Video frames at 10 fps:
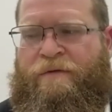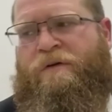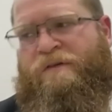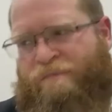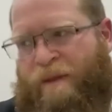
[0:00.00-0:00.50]

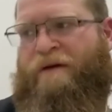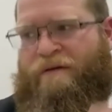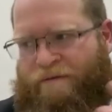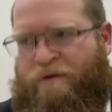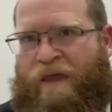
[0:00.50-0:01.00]
although it's
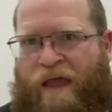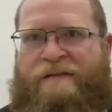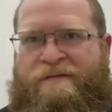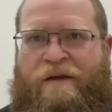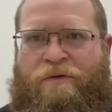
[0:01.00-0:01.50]
better if you
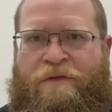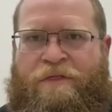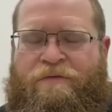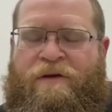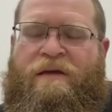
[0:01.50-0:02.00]
can say all
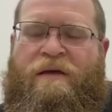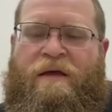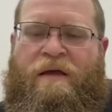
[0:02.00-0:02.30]
three,